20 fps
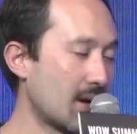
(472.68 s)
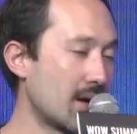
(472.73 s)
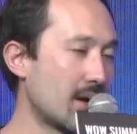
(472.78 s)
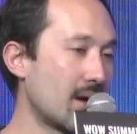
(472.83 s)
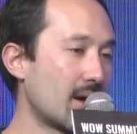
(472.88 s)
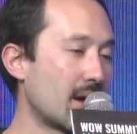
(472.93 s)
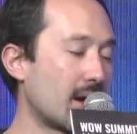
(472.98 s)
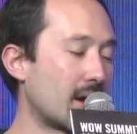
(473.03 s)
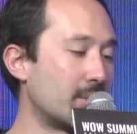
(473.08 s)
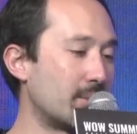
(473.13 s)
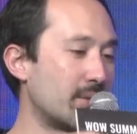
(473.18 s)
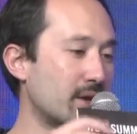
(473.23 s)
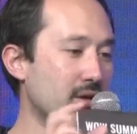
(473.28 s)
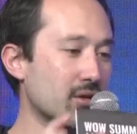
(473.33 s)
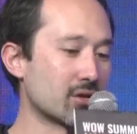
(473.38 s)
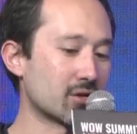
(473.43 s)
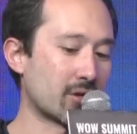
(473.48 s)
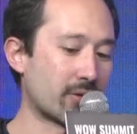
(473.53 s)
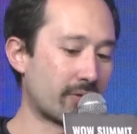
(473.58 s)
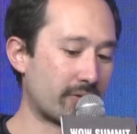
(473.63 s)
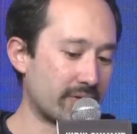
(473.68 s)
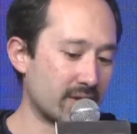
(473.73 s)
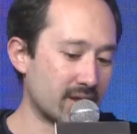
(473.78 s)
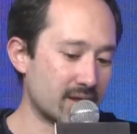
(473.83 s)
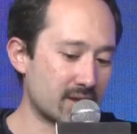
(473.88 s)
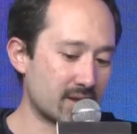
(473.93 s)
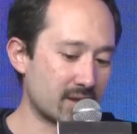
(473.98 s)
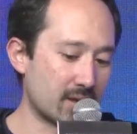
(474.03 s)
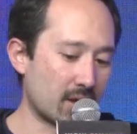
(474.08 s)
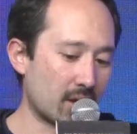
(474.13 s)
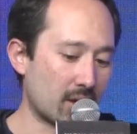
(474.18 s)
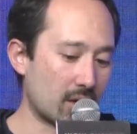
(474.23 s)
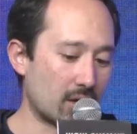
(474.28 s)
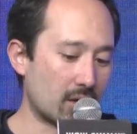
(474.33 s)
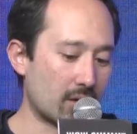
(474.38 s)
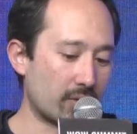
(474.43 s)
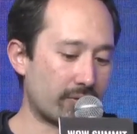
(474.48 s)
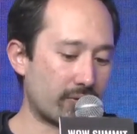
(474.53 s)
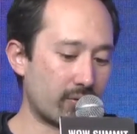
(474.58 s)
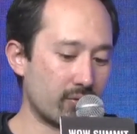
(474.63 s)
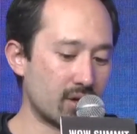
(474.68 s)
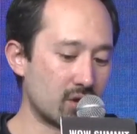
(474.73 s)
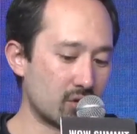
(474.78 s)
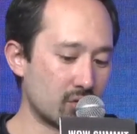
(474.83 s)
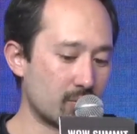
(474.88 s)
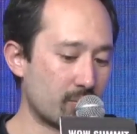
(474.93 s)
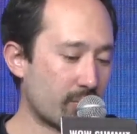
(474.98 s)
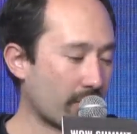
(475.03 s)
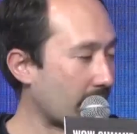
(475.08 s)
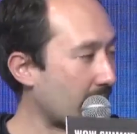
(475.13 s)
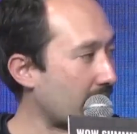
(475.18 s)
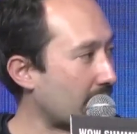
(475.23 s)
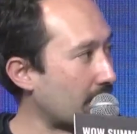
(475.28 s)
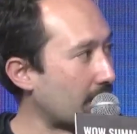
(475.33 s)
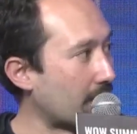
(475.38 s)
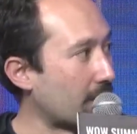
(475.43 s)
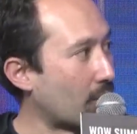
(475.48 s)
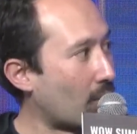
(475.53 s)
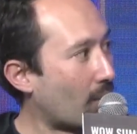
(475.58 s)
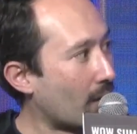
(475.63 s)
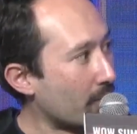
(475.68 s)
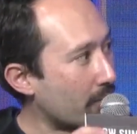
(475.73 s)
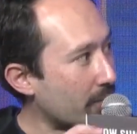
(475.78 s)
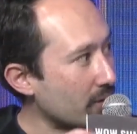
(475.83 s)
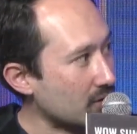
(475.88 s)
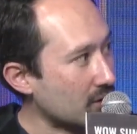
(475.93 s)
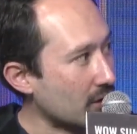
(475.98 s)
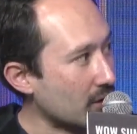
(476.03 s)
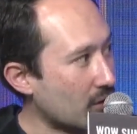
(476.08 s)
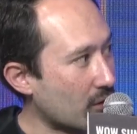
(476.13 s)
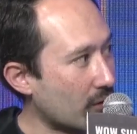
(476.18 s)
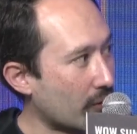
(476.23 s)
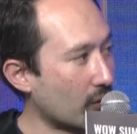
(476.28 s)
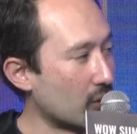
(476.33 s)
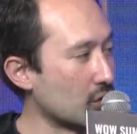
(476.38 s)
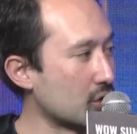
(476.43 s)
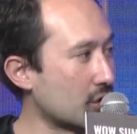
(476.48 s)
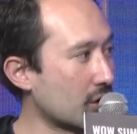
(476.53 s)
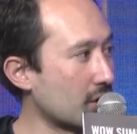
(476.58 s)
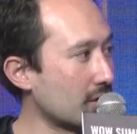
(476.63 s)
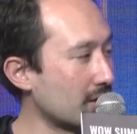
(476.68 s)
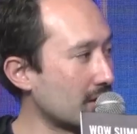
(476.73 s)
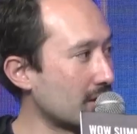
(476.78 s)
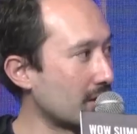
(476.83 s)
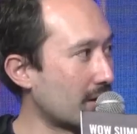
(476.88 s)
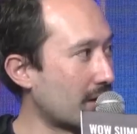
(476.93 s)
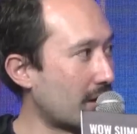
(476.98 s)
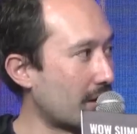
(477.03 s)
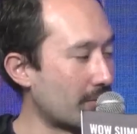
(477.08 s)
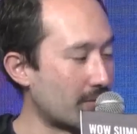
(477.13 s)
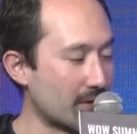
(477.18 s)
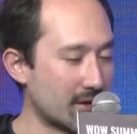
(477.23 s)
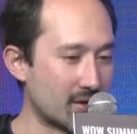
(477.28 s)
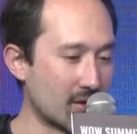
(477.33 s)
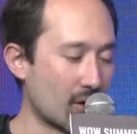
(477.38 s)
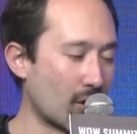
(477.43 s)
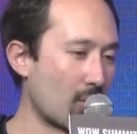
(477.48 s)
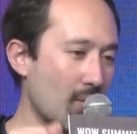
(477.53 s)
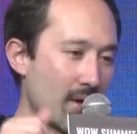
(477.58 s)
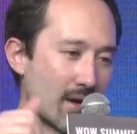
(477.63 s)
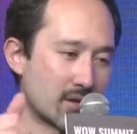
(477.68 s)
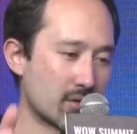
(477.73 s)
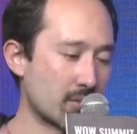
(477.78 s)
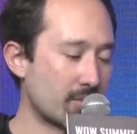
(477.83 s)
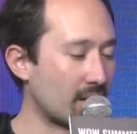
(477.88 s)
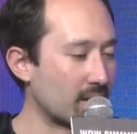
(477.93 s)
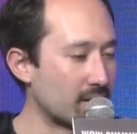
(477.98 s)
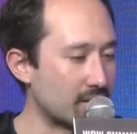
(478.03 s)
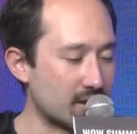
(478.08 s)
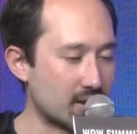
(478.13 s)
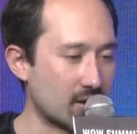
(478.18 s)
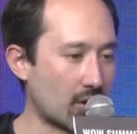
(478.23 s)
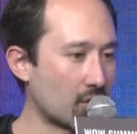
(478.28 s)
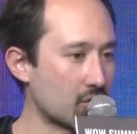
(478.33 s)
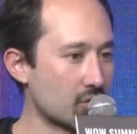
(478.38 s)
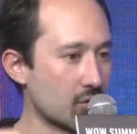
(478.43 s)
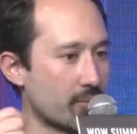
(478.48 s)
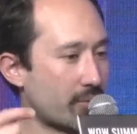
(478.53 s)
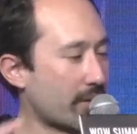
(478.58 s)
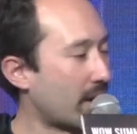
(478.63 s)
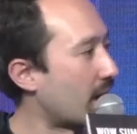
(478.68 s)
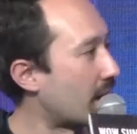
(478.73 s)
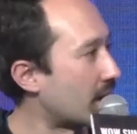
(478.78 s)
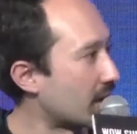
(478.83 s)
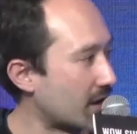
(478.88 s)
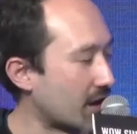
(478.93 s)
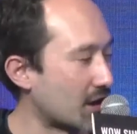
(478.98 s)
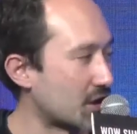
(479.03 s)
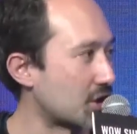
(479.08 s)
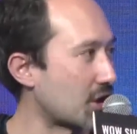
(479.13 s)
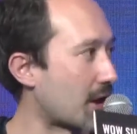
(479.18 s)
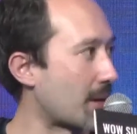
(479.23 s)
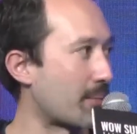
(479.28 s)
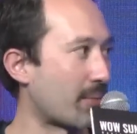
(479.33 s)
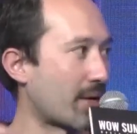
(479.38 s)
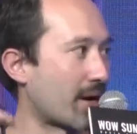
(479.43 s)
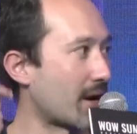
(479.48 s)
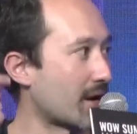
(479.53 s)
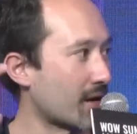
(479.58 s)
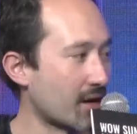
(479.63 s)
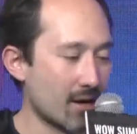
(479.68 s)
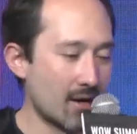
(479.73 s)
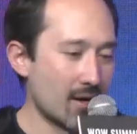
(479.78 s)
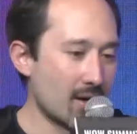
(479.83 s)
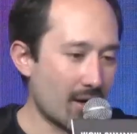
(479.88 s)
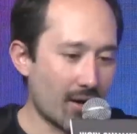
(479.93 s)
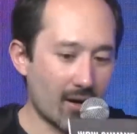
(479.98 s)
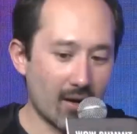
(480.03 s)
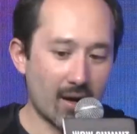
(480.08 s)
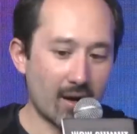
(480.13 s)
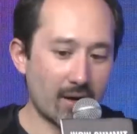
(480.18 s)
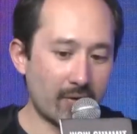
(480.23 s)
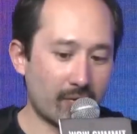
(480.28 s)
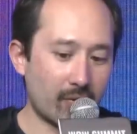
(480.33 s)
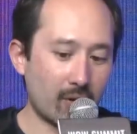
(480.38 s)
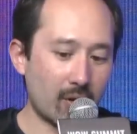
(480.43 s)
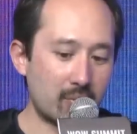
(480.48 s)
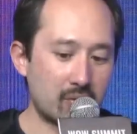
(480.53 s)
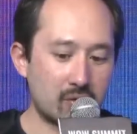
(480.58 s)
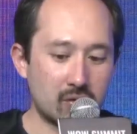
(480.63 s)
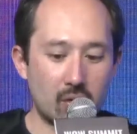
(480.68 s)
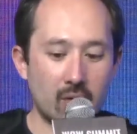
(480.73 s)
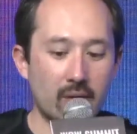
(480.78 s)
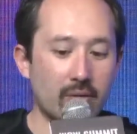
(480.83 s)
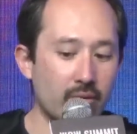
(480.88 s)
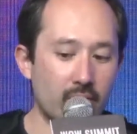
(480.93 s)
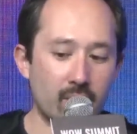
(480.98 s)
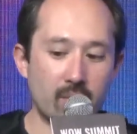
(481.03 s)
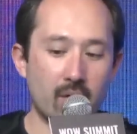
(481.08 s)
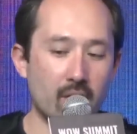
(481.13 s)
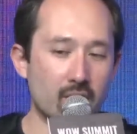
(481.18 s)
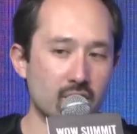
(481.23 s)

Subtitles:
And because of this free-to-play 1% conversion, it's always about starter pack, gacha pack, live ops. So every month